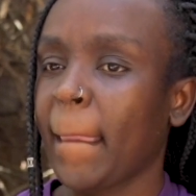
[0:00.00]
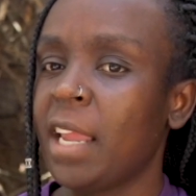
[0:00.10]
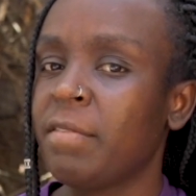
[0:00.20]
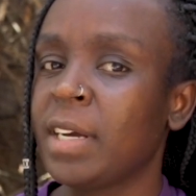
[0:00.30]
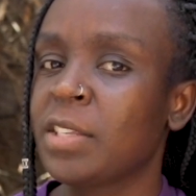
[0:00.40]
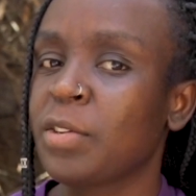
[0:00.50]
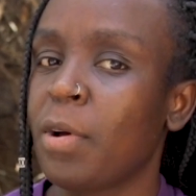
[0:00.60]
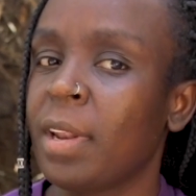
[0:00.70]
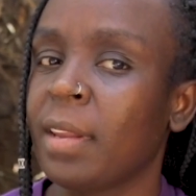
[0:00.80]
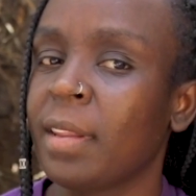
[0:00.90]
if at
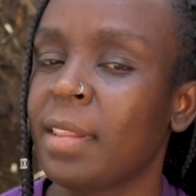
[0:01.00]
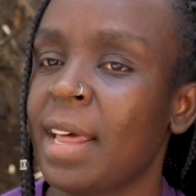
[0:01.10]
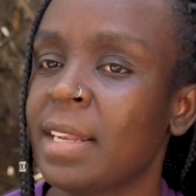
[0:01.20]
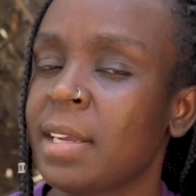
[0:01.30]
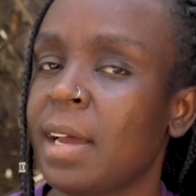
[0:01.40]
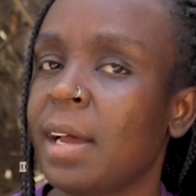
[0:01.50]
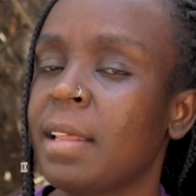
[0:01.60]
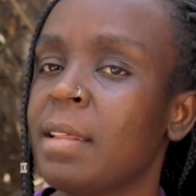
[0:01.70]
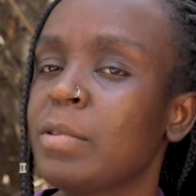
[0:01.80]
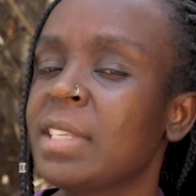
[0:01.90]
all, that
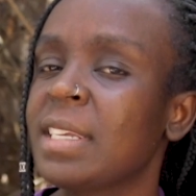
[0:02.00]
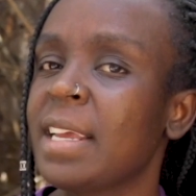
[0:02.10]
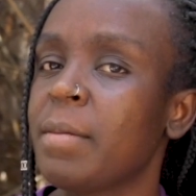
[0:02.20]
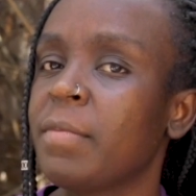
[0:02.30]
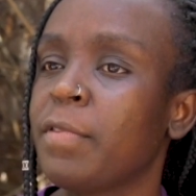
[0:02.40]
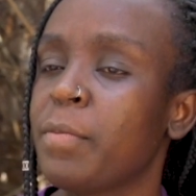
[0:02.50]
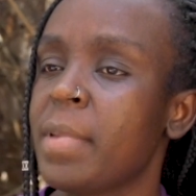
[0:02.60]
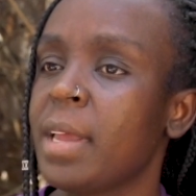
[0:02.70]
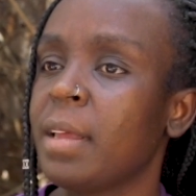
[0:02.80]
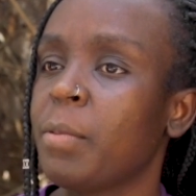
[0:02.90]
there was a time for
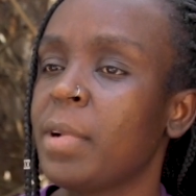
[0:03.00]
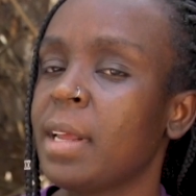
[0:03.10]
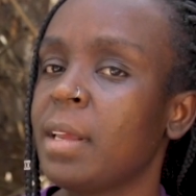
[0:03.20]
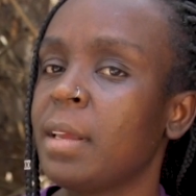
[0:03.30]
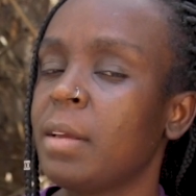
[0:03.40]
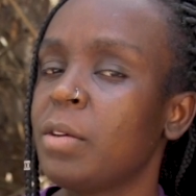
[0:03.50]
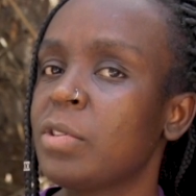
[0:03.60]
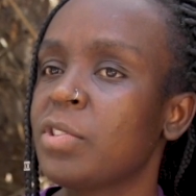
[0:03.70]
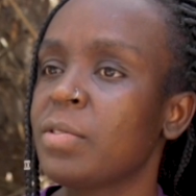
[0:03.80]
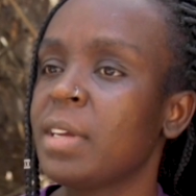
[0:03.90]
me when I
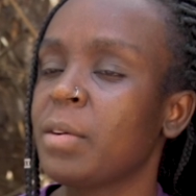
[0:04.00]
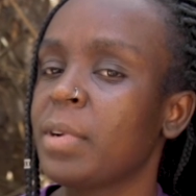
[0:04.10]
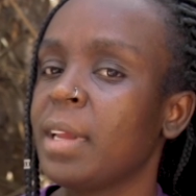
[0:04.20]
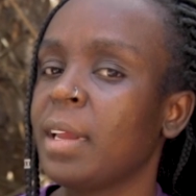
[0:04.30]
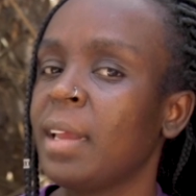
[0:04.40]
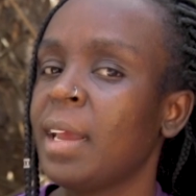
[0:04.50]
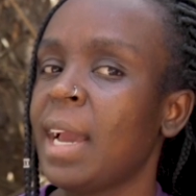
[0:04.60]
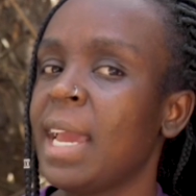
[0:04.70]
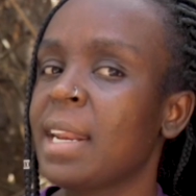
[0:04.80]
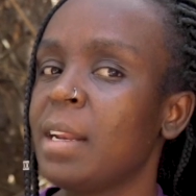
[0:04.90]
used to think, okay,
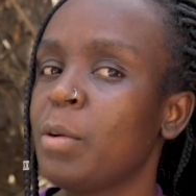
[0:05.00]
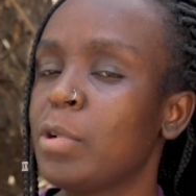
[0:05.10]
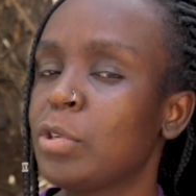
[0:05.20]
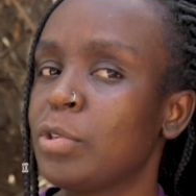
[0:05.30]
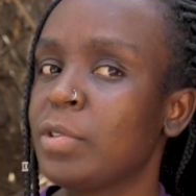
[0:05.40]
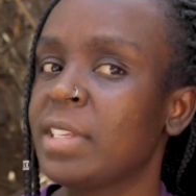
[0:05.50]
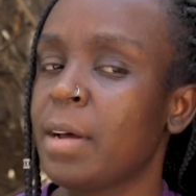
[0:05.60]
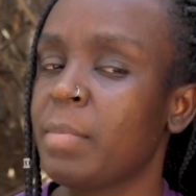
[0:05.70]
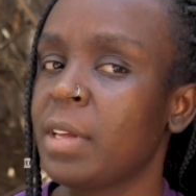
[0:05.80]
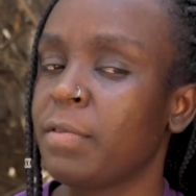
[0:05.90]
I really want to do
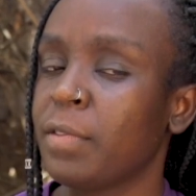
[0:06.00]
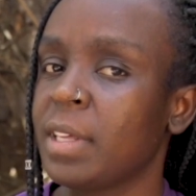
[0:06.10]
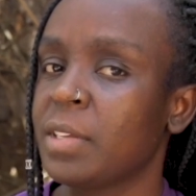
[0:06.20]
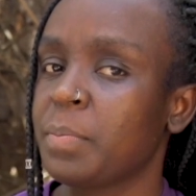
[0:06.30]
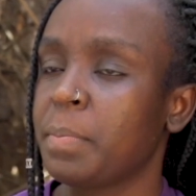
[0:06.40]
something for these